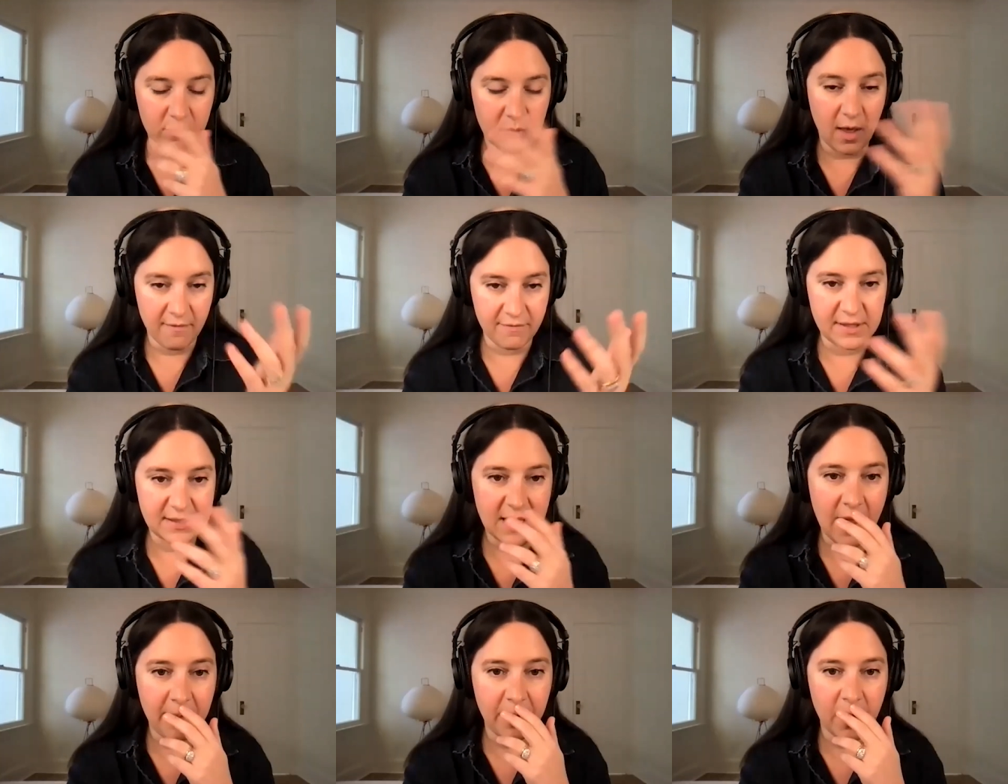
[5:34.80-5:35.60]
of
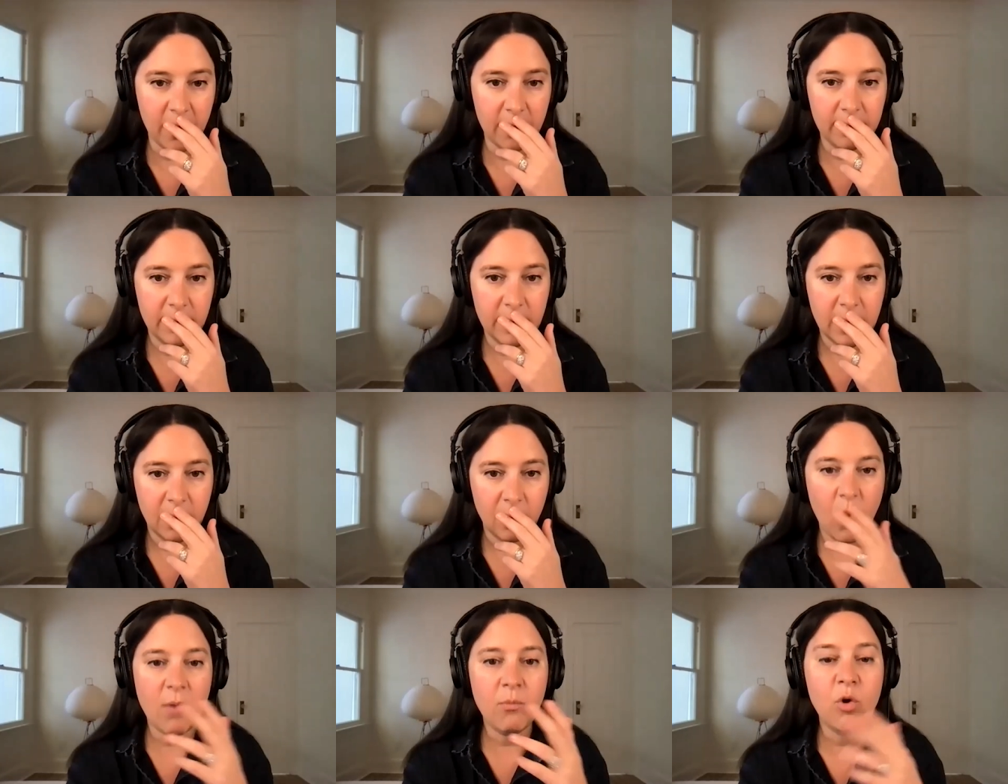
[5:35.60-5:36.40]
this couple
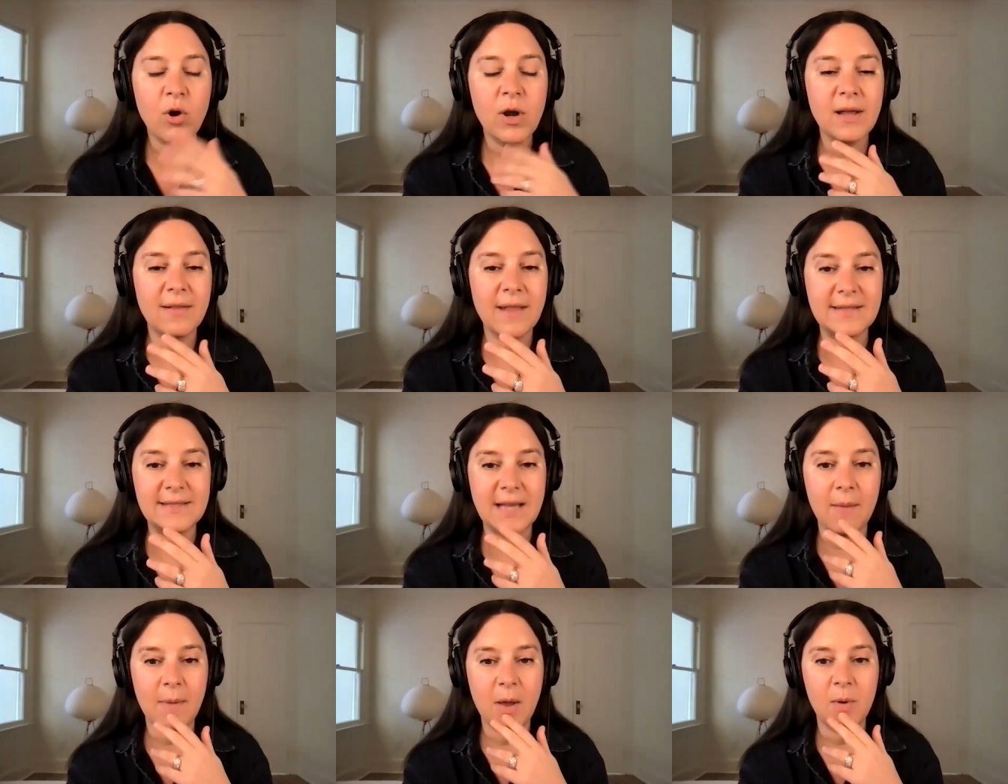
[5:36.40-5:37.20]
one morning,
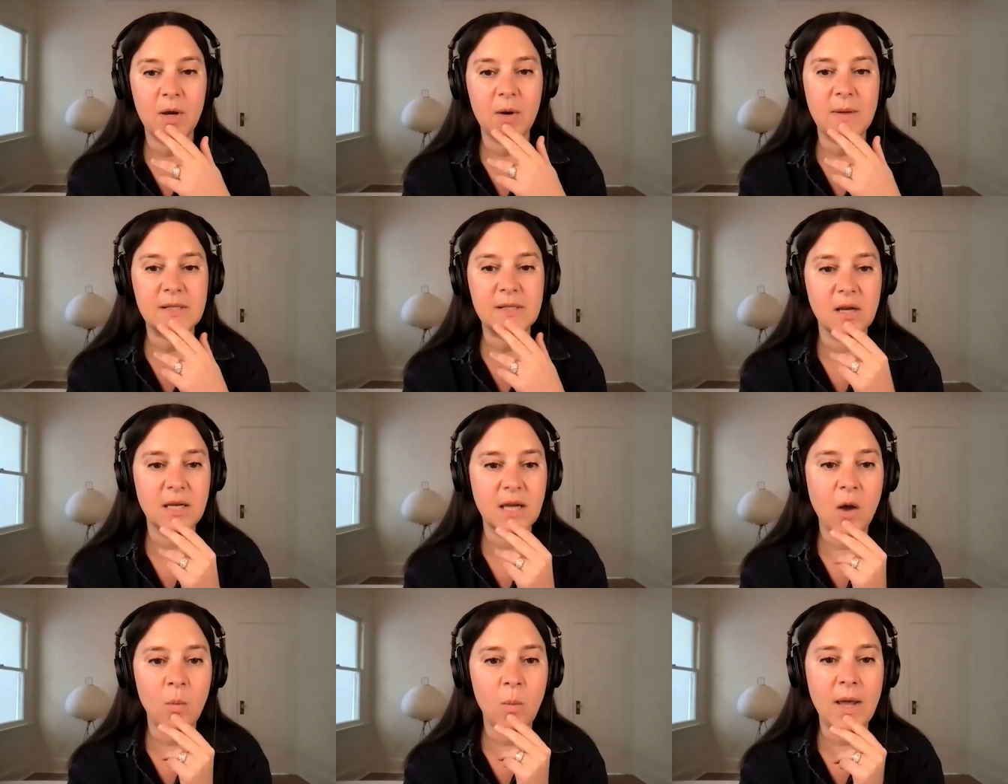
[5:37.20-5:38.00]
glancing out my window, I saw a
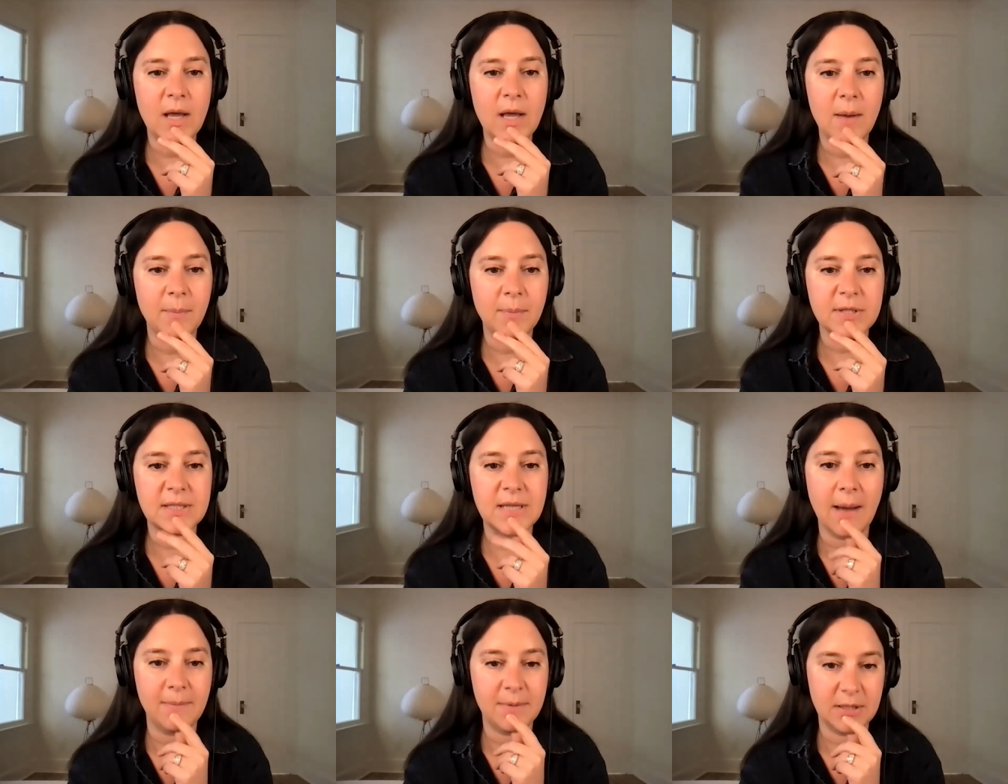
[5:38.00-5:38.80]
young white couple
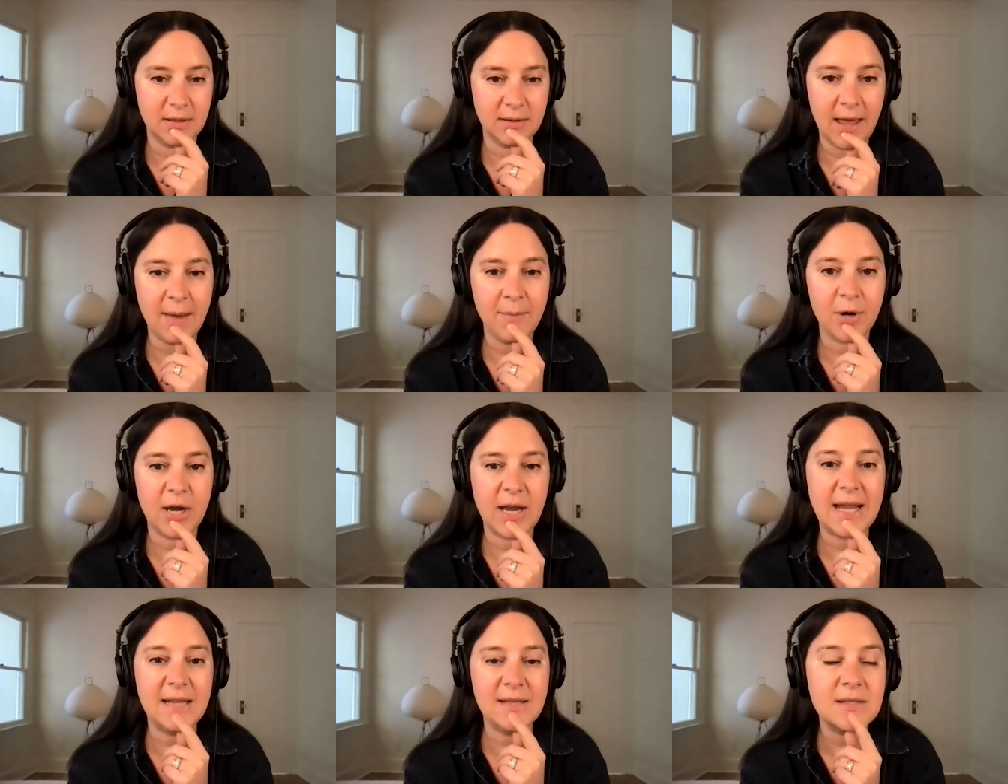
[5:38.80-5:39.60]
stopped at the
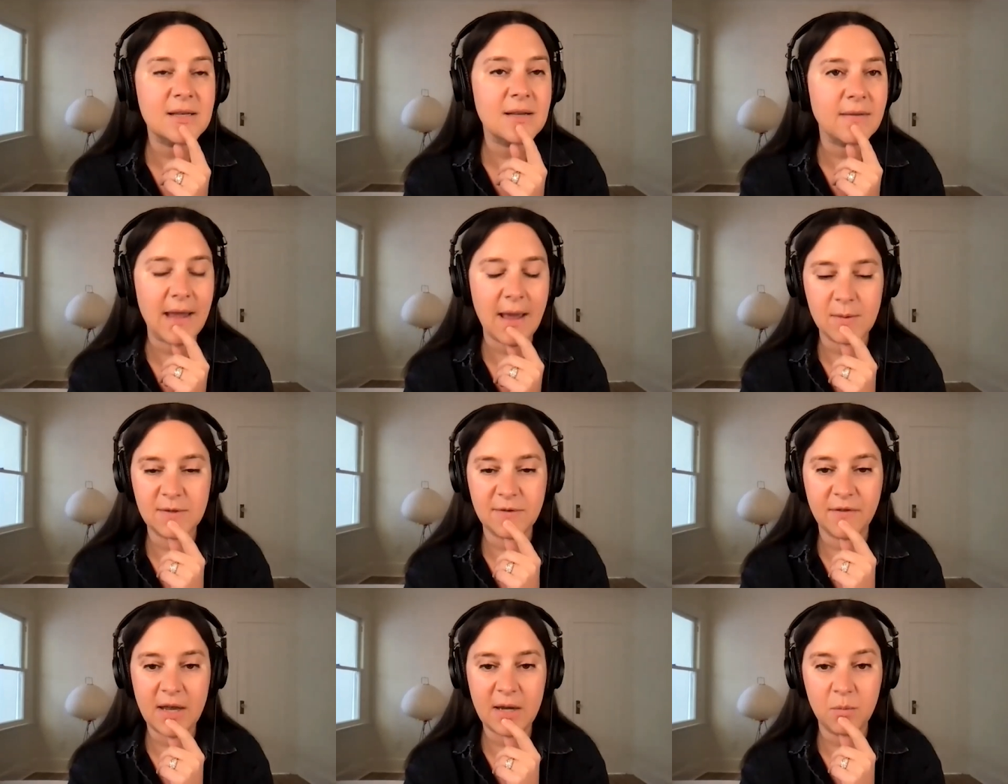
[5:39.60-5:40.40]
library. Instantly, I
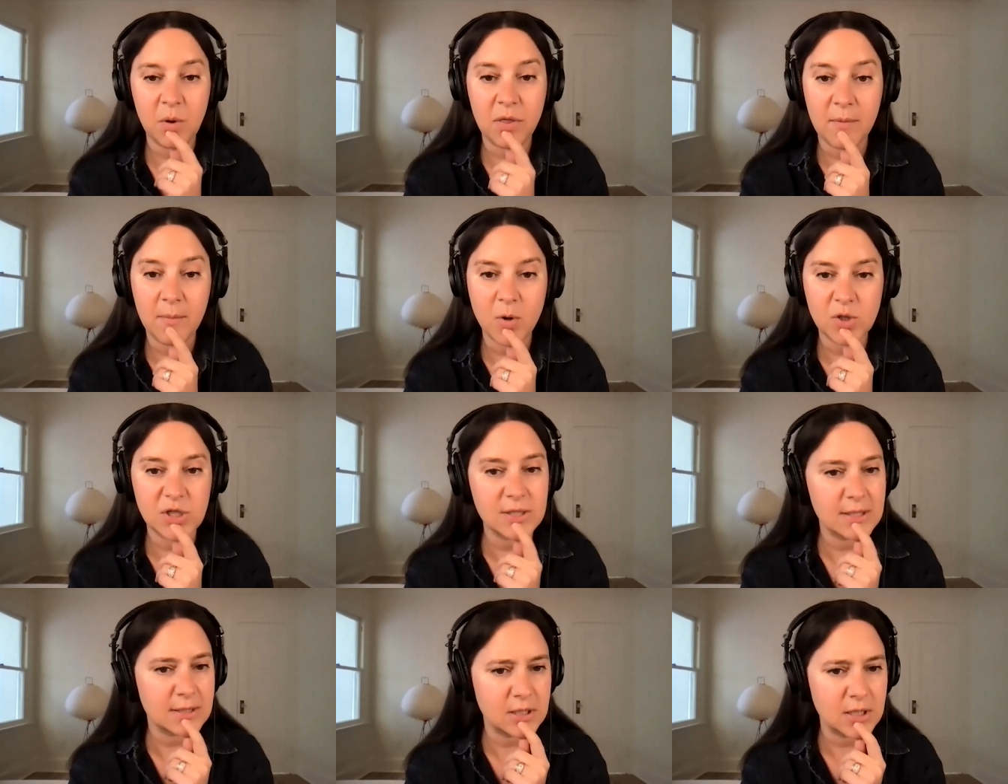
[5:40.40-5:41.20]
was flooded with
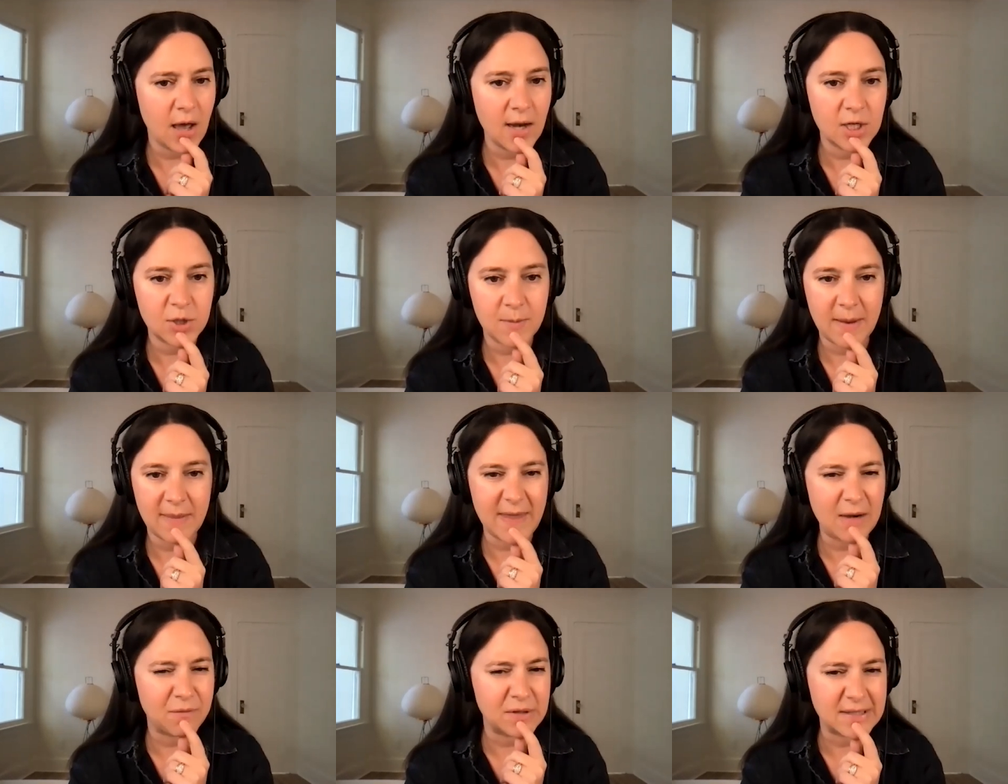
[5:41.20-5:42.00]
emotions
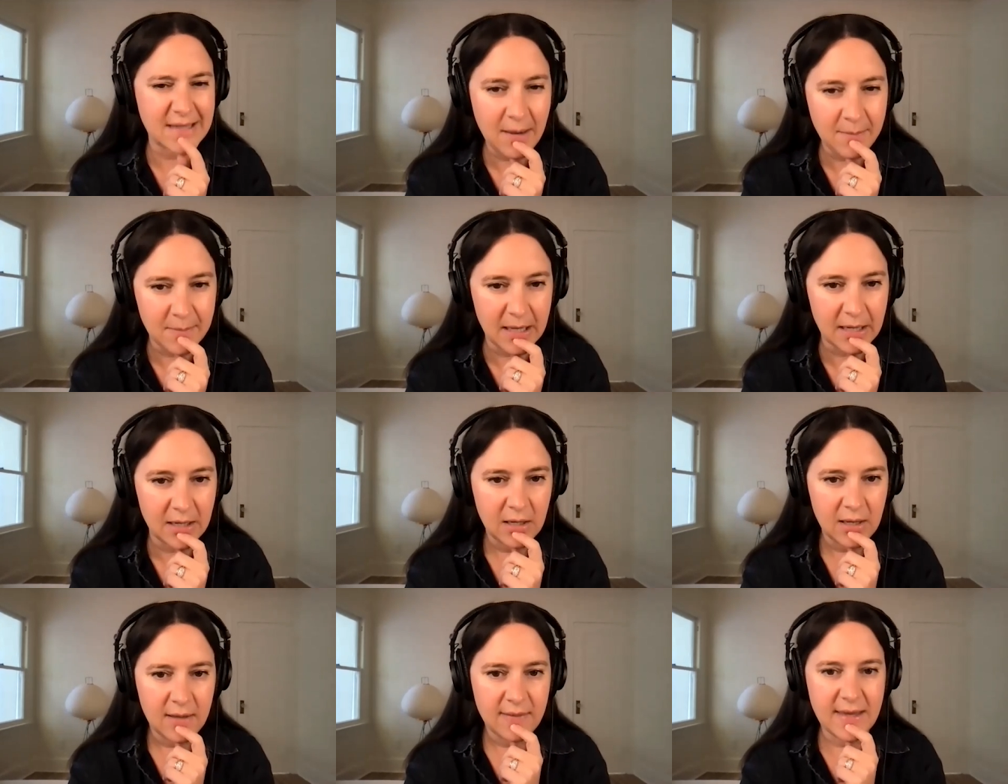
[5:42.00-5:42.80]
astonishment, then resentment,
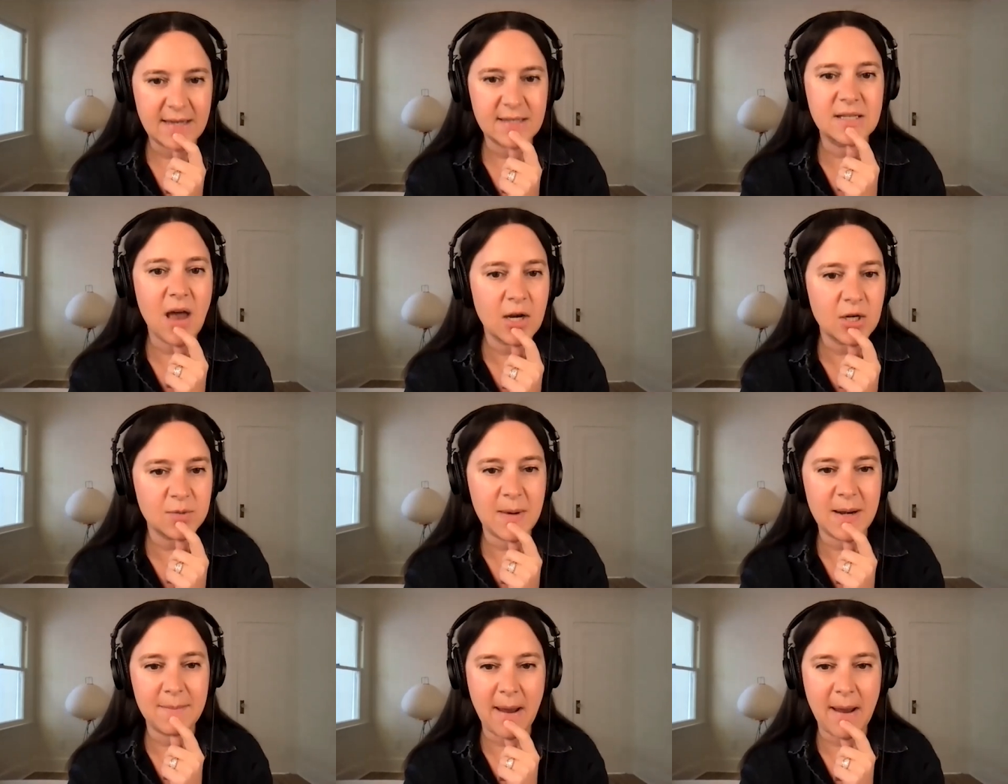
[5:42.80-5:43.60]
then
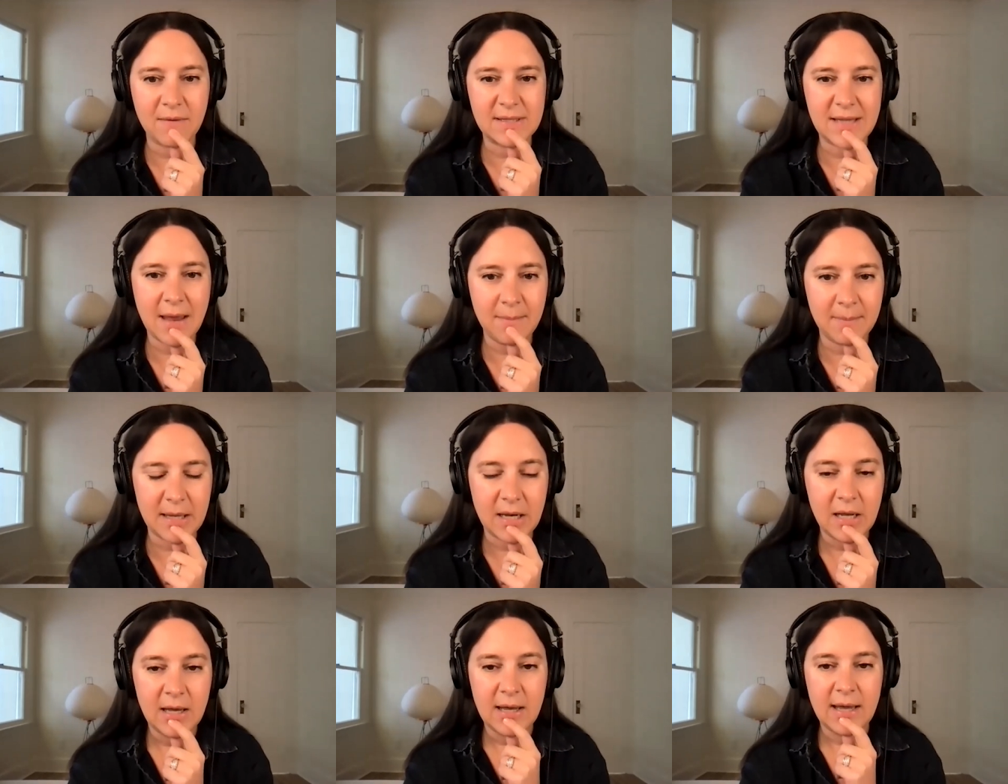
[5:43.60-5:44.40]
astonishment at my resentment.